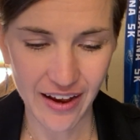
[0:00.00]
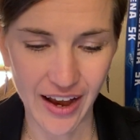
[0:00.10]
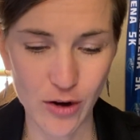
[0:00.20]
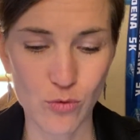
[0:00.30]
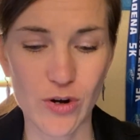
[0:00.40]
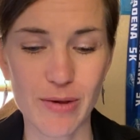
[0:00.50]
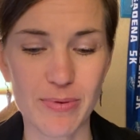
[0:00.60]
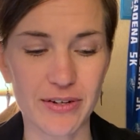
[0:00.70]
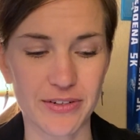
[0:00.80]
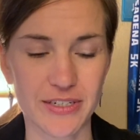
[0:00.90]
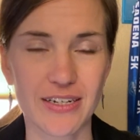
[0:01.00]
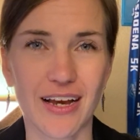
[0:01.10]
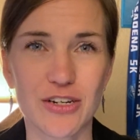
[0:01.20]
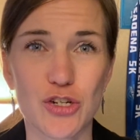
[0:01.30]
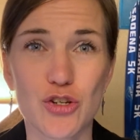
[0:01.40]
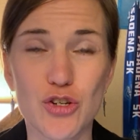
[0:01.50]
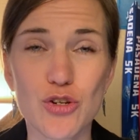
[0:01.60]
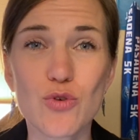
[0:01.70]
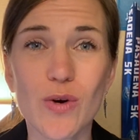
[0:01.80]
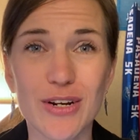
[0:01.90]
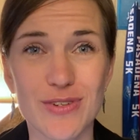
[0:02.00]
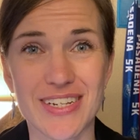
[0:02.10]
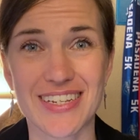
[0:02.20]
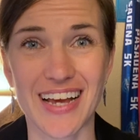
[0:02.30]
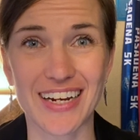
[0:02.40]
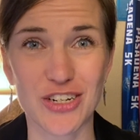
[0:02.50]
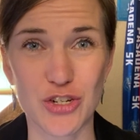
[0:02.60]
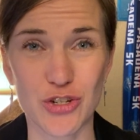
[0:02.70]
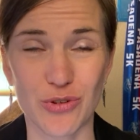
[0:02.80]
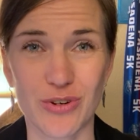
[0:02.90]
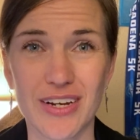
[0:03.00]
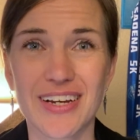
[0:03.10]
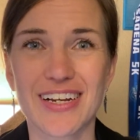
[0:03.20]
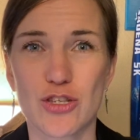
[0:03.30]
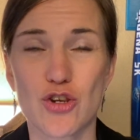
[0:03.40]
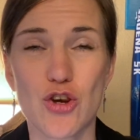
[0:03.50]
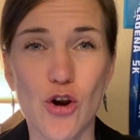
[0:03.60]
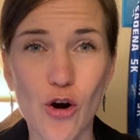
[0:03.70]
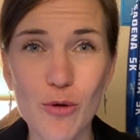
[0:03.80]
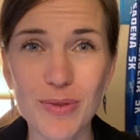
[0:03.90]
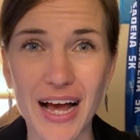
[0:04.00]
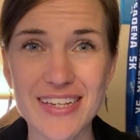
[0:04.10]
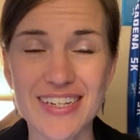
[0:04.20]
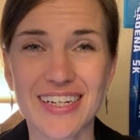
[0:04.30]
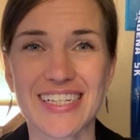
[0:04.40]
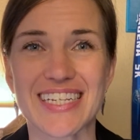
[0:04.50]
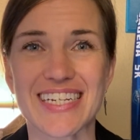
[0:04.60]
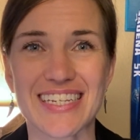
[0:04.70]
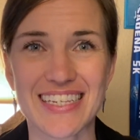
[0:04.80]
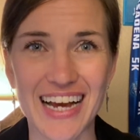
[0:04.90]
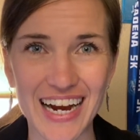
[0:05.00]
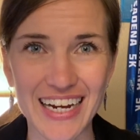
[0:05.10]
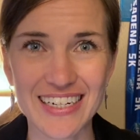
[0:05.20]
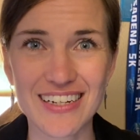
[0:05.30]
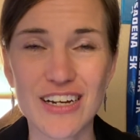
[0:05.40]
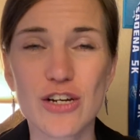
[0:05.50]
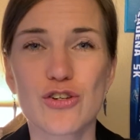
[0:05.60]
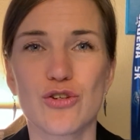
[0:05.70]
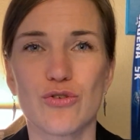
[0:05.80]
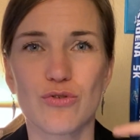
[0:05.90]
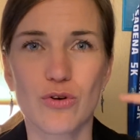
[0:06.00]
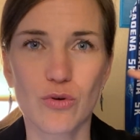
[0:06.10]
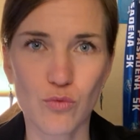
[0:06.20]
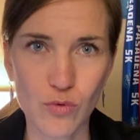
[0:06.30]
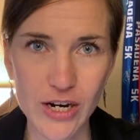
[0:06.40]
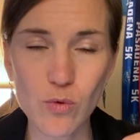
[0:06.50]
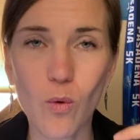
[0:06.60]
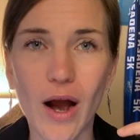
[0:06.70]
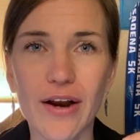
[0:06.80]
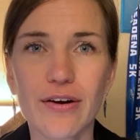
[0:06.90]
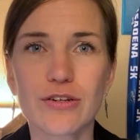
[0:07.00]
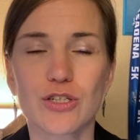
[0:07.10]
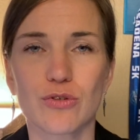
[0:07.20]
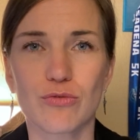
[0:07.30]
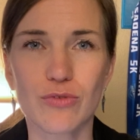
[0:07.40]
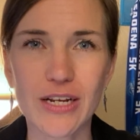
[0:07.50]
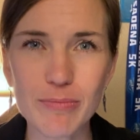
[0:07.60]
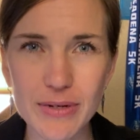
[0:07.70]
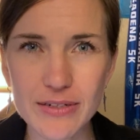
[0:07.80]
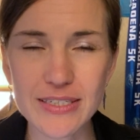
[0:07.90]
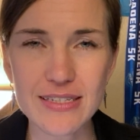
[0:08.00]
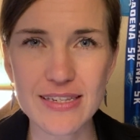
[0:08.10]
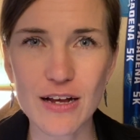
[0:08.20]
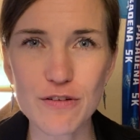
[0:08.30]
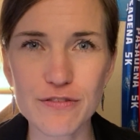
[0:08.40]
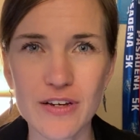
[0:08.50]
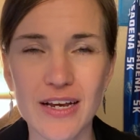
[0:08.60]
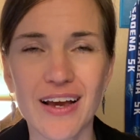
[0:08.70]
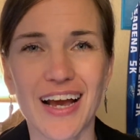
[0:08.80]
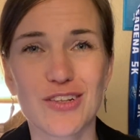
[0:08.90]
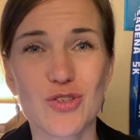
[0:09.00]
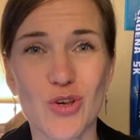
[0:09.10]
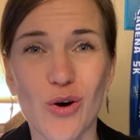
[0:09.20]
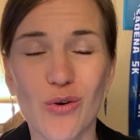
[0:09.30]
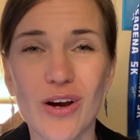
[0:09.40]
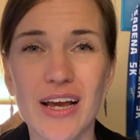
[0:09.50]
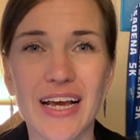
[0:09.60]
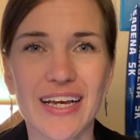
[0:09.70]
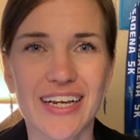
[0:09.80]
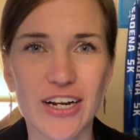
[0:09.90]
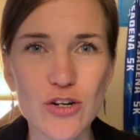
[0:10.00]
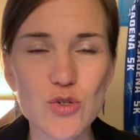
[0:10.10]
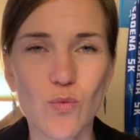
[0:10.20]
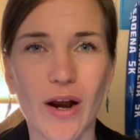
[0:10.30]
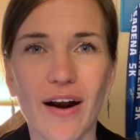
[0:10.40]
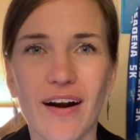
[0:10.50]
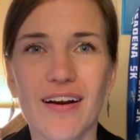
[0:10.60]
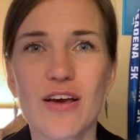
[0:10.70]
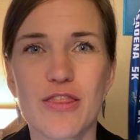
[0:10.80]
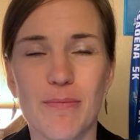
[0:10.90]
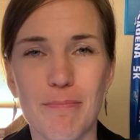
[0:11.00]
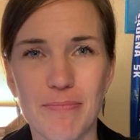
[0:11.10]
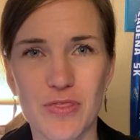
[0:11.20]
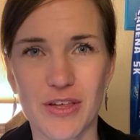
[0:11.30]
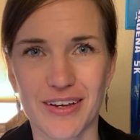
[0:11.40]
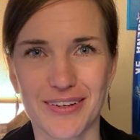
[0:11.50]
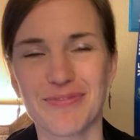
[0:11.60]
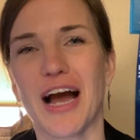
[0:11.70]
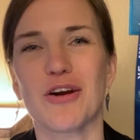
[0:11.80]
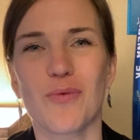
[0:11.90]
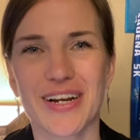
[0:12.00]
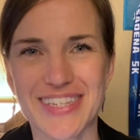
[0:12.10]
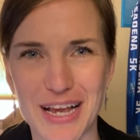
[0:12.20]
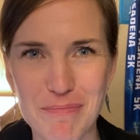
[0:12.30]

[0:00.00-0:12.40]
and rebuild and to do what it was designed to do. It's neuroplastic. It's designed to rewire, to rebuild itself. And so here's where I don't want to say